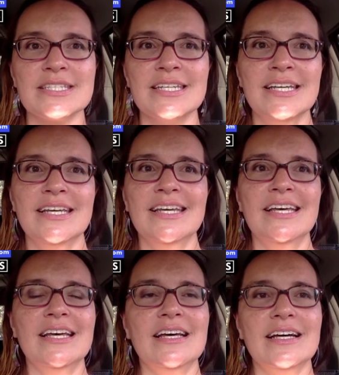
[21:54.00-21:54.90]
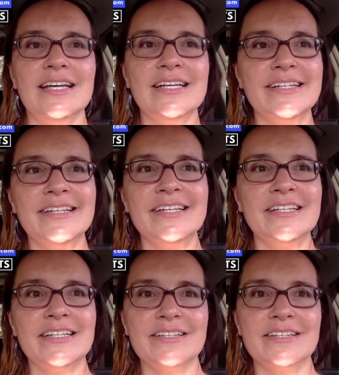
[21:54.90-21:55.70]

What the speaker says: like it's not serious enough,